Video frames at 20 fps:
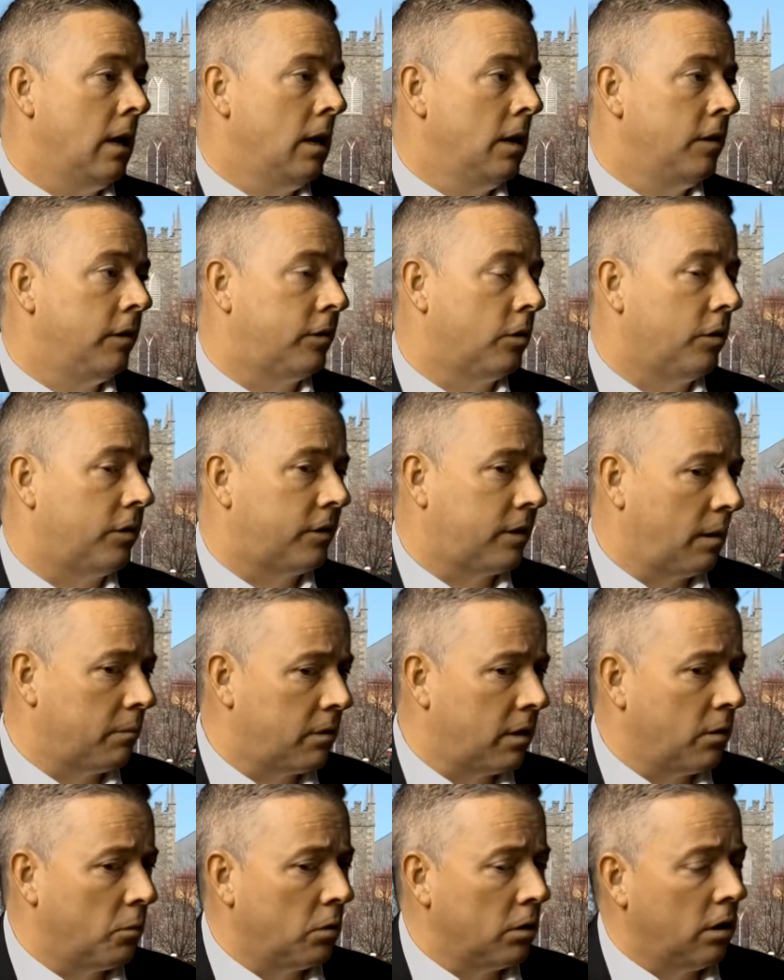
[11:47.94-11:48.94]
So it's
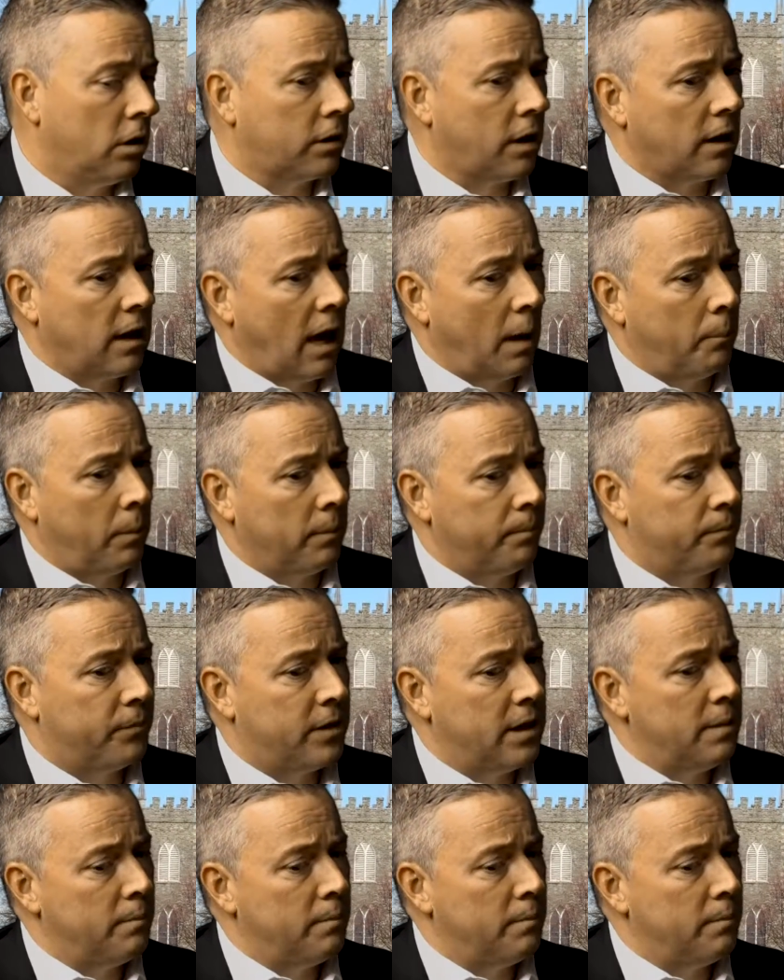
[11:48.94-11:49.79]
something that we're looking at, but the